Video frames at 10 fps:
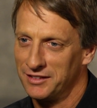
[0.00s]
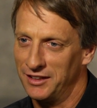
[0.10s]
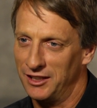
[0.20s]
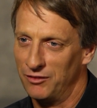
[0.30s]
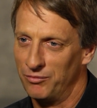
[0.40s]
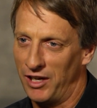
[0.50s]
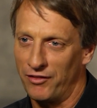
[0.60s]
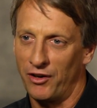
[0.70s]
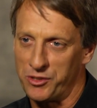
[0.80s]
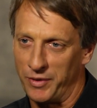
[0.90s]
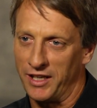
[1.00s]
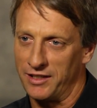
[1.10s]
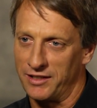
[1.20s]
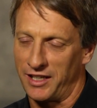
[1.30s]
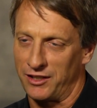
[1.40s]
Um, I've always been
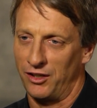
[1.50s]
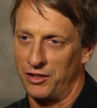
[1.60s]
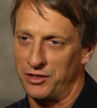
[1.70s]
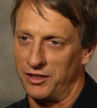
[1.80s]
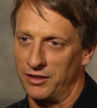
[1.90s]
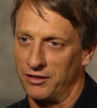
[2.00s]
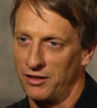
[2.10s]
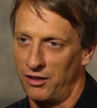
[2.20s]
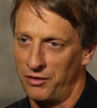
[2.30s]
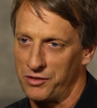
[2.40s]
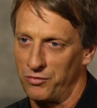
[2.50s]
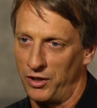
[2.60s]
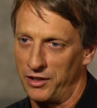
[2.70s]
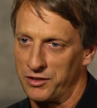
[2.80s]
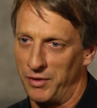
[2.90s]
into technology and always
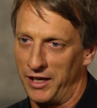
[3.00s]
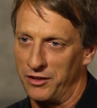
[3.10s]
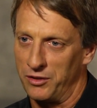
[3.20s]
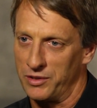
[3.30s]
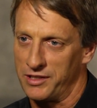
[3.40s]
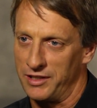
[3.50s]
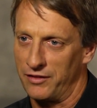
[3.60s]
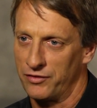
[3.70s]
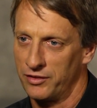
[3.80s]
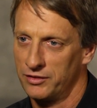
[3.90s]
wanted to buy the newest stuff.